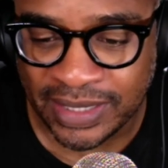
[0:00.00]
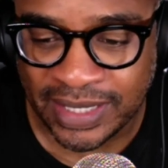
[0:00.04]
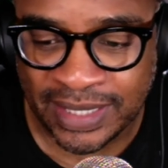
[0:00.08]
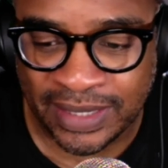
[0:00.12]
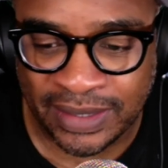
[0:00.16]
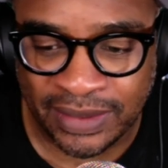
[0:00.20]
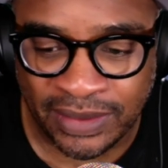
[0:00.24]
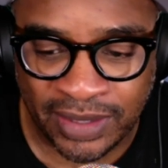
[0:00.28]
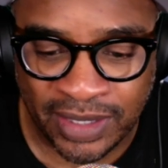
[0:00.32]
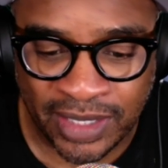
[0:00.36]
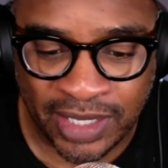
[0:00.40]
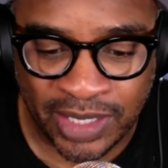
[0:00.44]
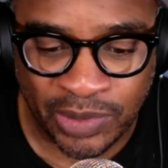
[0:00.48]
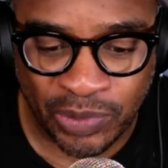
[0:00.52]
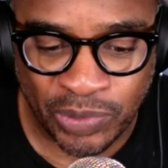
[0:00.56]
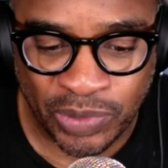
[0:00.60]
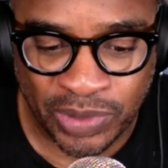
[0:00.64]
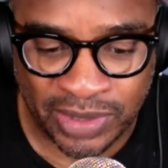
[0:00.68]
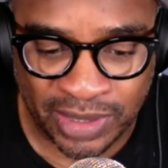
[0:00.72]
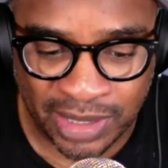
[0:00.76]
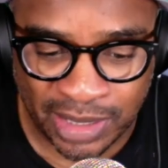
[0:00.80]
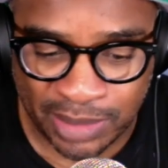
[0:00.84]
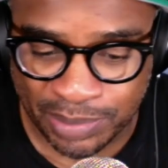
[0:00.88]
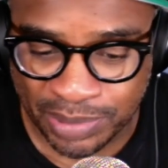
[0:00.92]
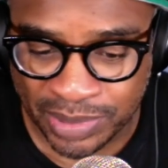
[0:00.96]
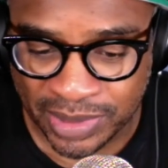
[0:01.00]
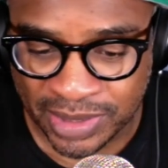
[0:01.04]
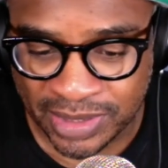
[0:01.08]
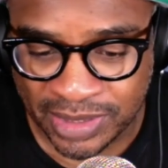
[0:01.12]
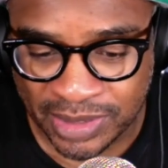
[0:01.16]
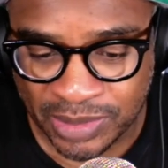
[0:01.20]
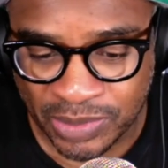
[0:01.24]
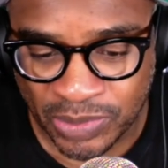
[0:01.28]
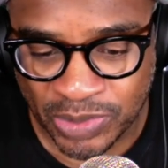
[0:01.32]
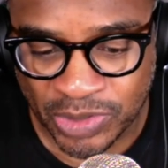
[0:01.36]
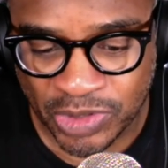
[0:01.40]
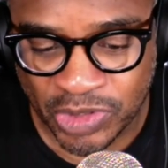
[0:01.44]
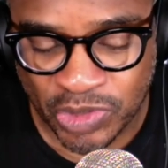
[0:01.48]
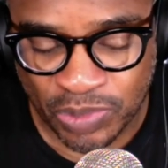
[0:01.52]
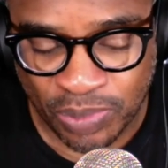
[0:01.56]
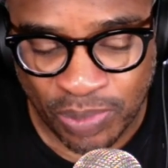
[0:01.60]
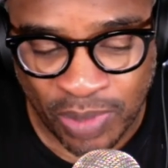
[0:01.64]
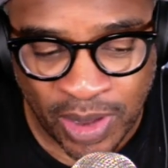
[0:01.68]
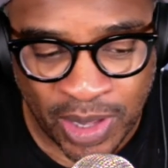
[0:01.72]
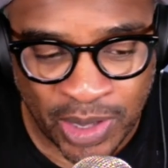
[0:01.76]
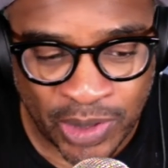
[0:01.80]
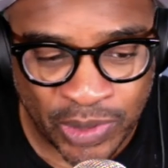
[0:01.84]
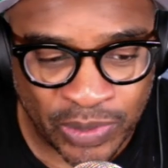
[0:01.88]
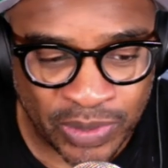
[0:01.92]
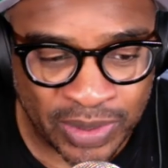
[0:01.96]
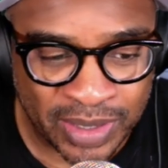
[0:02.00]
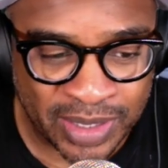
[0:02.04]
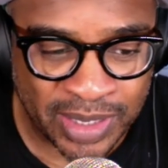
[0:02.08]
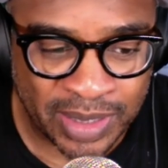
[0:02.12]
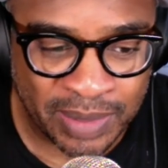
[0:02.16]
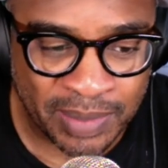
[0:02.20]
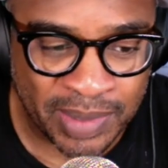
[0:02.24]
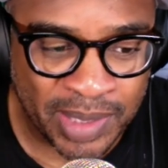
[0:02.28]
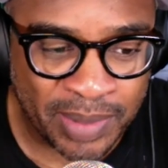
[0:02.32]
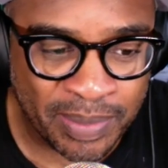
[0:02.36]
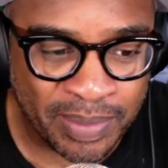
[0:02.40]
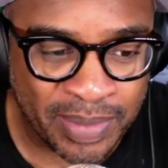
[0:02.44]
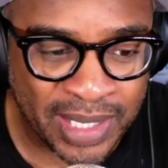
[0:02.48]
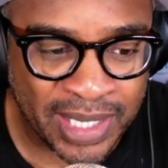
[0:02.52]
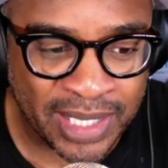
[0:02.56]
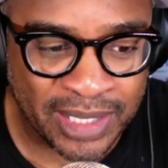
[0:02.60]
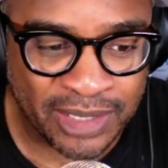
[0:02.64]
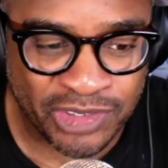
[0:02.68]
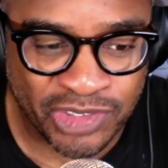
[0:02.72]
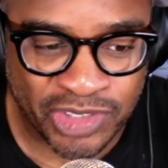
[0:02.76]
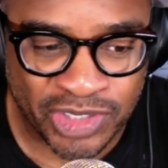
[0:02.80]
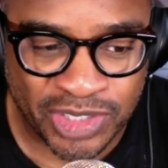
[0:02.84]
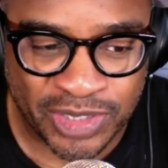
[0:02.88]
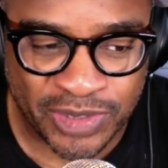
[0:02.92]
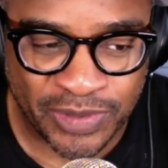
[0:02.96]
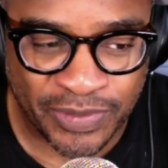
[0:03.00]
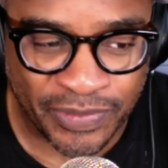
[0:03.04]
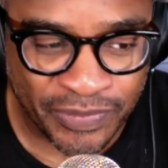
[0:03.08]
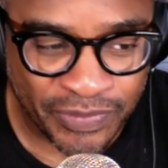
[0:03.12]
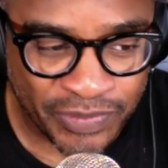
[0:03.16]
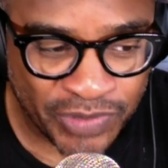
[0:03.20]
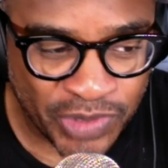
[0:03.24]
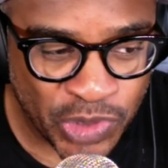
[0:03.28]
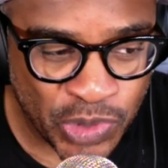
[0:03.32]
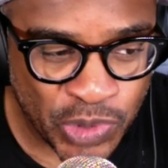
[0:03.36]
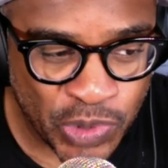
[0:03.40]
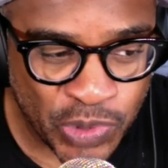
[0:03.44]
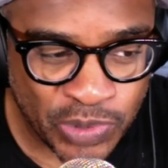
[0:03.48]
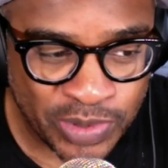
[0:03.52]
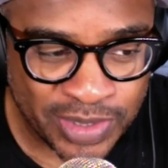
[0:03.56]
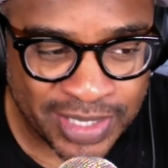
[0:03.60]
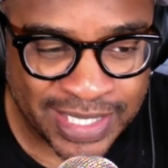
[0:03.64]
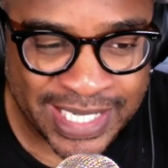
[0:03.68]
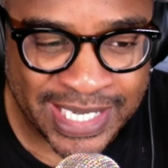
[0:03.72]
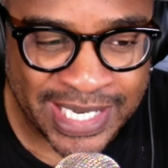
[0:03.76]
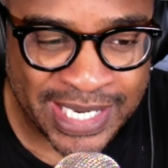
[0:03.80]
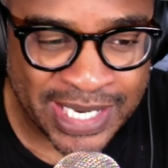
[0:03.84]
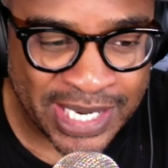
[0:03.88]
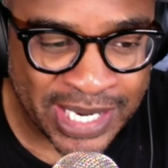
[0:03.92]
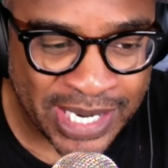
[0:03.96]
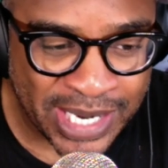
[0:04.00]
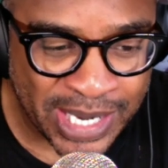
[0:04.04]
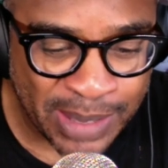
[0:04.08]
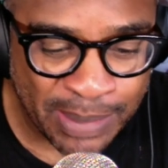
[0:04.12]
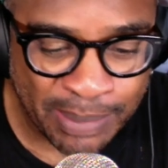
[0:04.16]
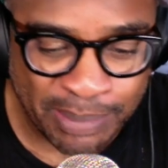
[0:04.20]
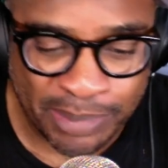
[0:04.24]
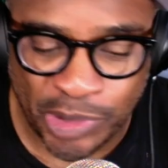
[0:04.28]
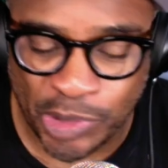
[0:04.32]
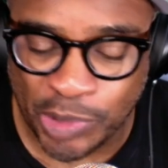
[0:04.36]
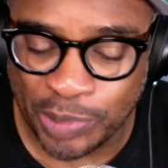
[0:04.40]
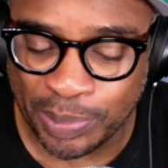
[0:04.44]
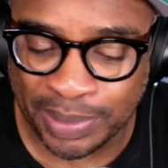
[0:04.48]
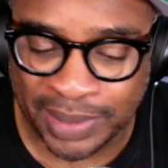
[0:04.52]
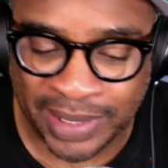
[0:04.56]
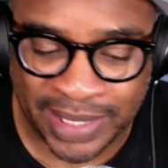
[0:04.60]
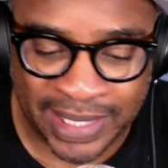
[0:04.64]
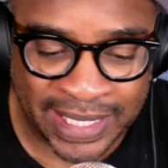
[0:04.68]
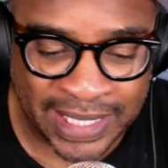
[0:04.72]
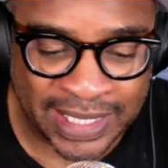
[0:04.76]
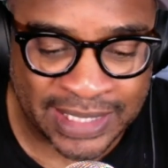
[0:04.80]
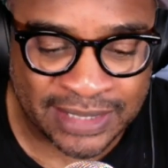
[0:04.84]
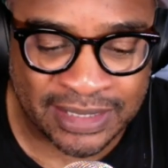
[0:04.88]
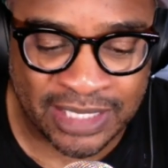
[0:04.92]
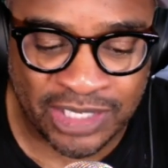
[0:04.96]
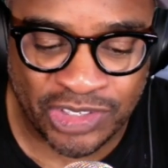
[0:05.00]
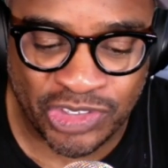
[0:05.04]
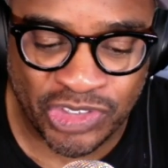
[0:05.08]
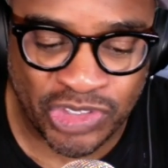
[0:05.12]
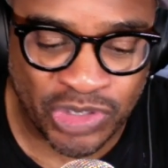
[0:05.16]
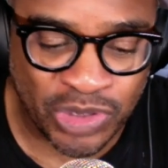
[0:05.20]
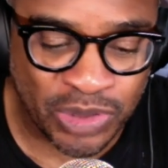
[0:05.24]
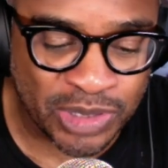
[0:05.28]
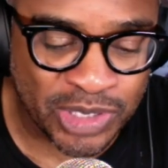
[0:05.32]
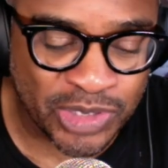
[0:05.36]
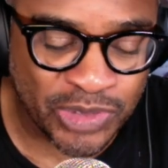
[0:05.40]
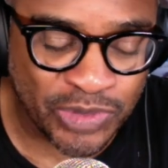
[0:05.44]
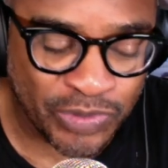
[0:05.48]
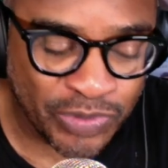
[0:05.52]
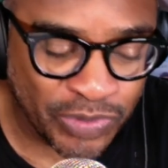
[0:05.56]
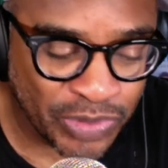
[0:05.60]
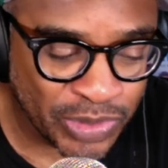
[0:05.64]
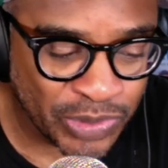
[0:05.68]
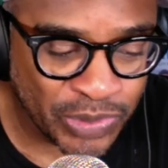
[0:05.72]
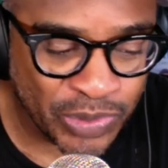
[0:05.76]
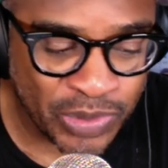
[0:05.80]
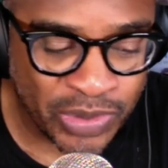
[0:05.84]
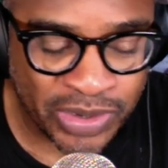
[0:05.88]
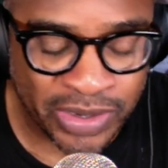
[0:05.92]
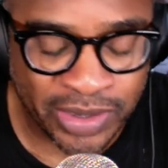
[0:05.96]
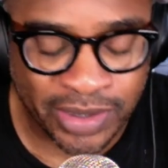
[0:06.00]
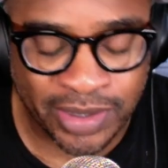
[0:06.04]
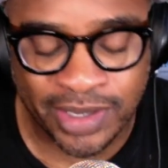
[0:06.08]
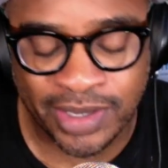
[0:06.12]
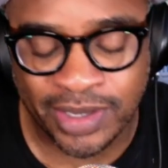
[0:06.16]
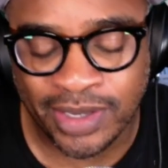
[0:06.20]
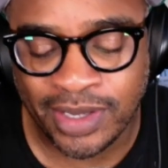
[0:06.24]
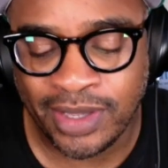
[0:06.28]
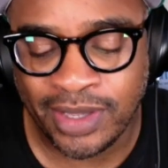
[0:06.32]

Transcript: And then when they put someone smaller on him, he made just a few nimble plays that showed his footwork.